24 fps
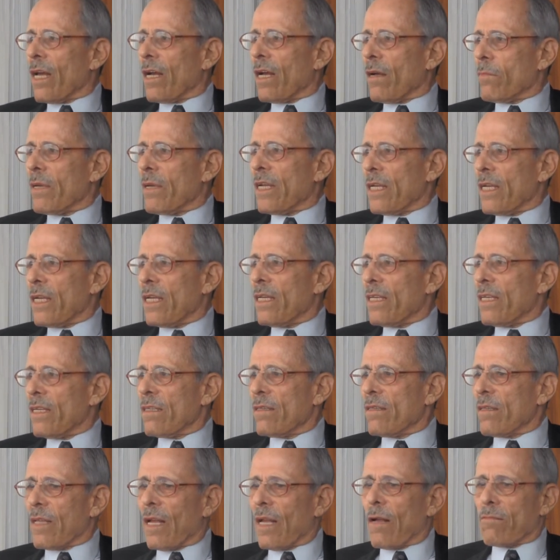how
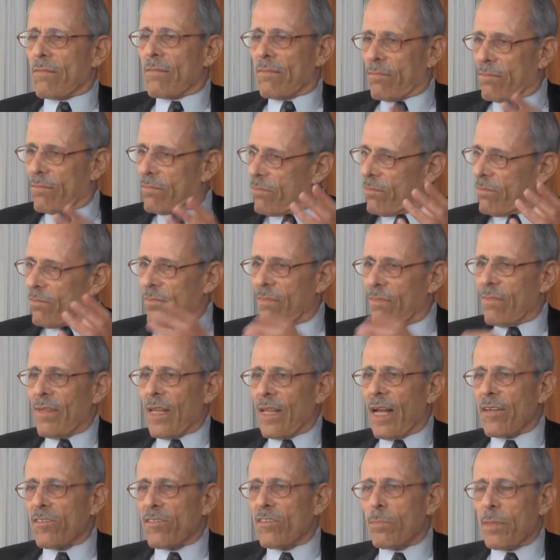many
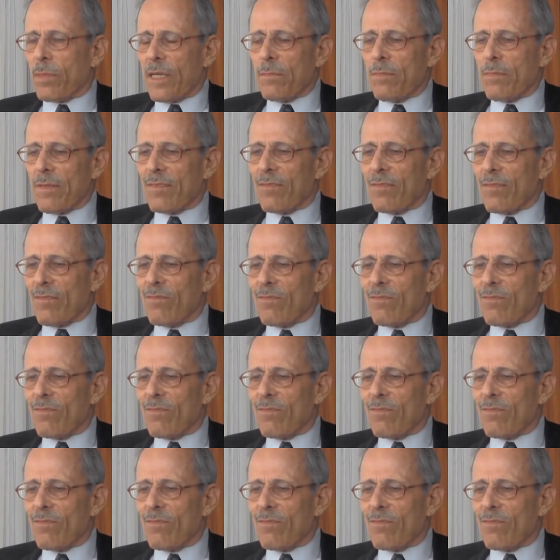nice people,